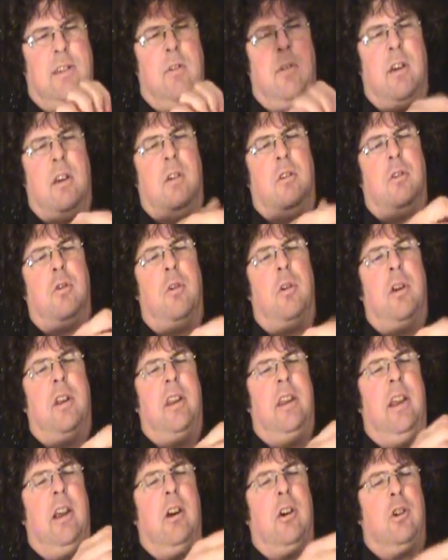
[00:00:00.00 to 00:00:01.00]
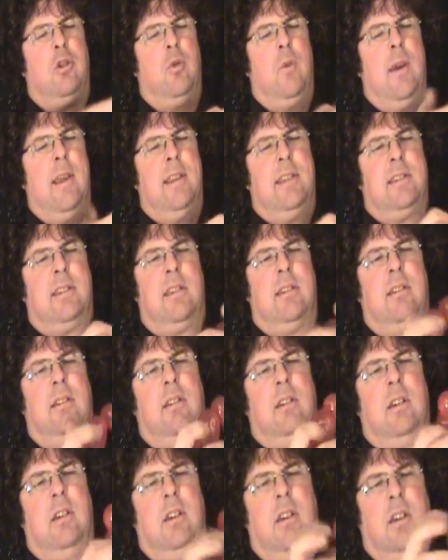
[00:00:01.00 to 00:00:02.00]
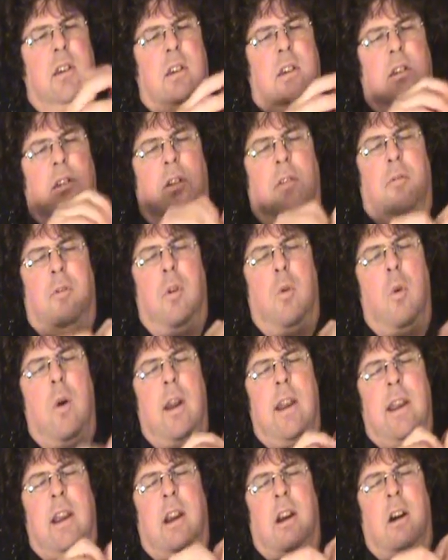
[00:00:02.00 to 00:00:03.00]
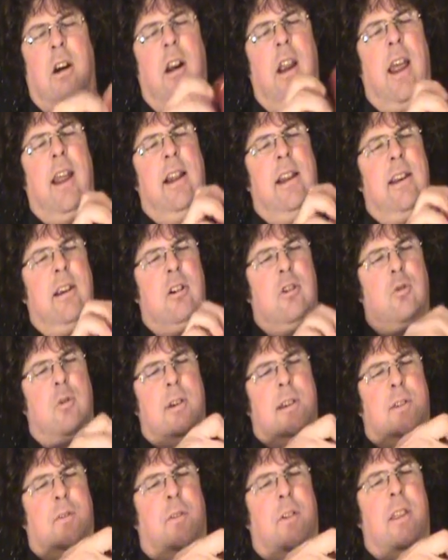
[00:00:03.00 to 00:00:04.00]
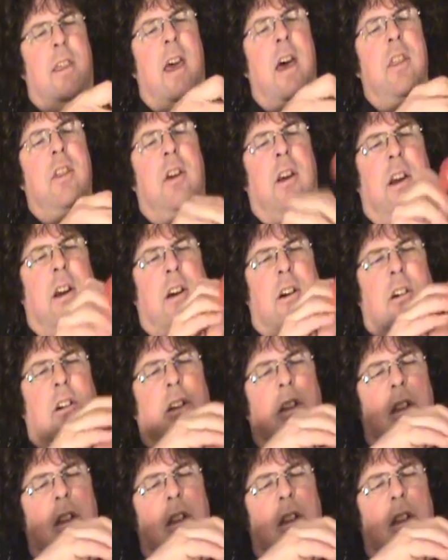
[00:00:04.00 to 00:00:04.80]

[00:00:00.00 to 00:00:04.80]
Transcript: So you could do an ear twist for one ear and an ear twist for the other ear.